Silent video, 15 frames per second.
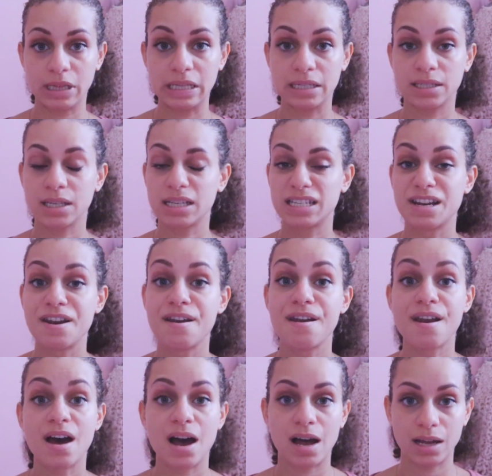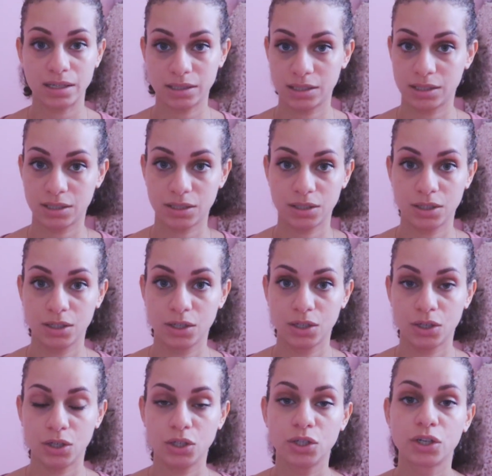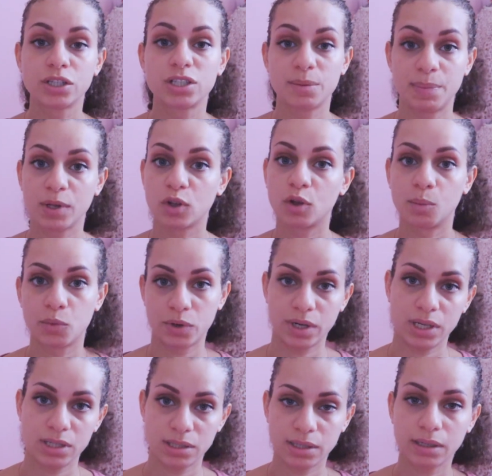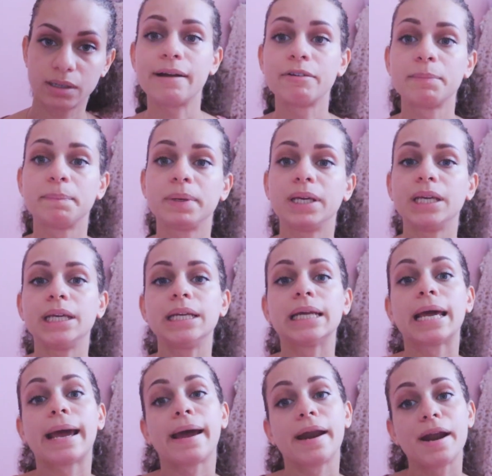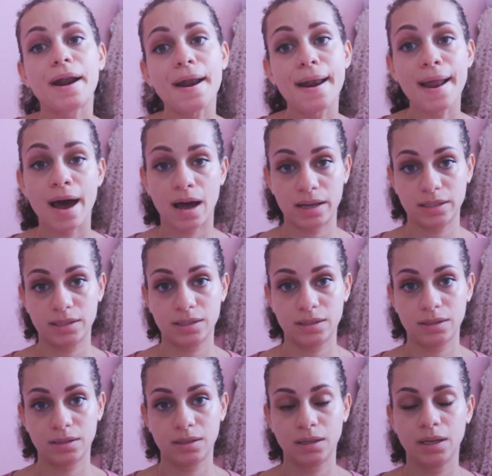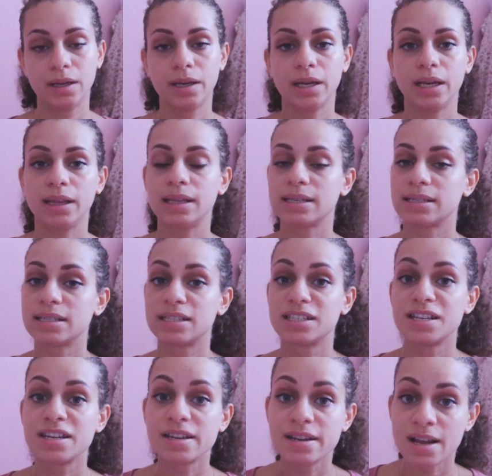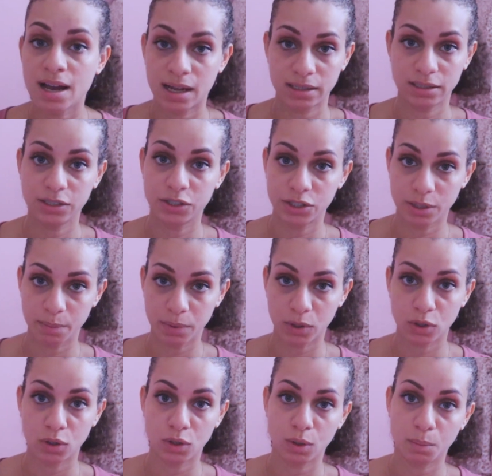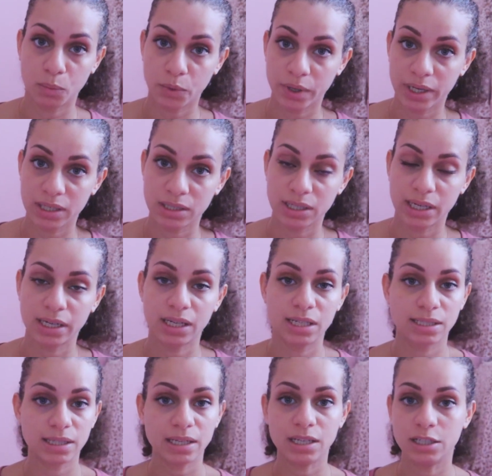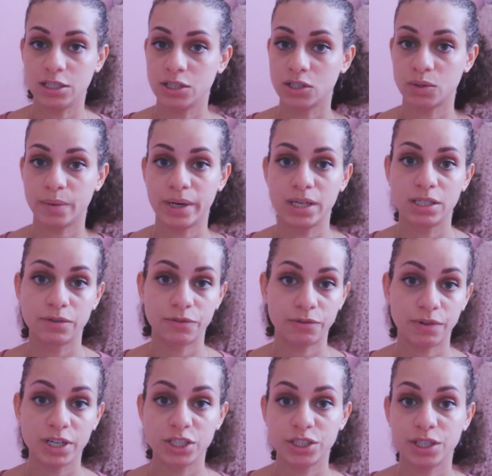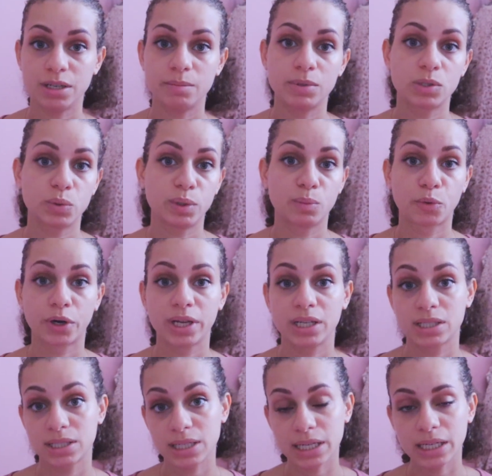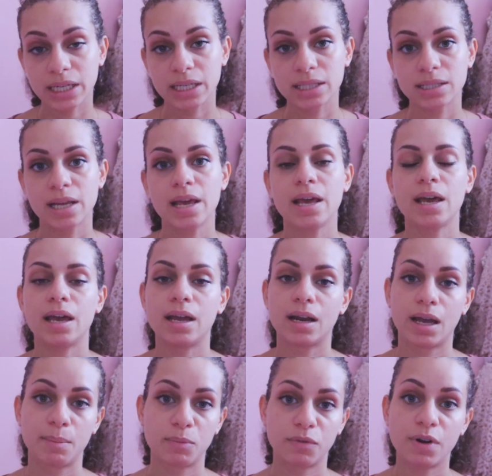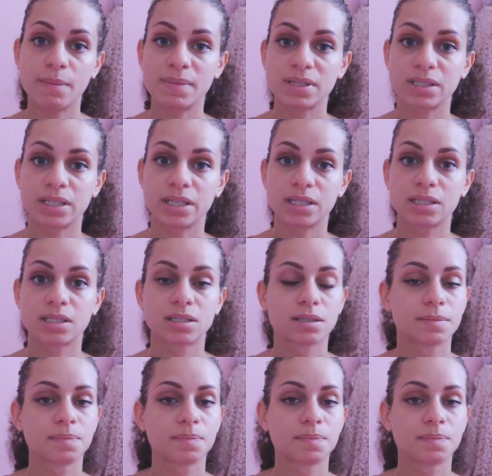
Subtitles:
this is not your typical morning sickness. I repeat, not. This is not your typical morning sickness. The easiest way to differentiate between morning sickness and hyperemesis,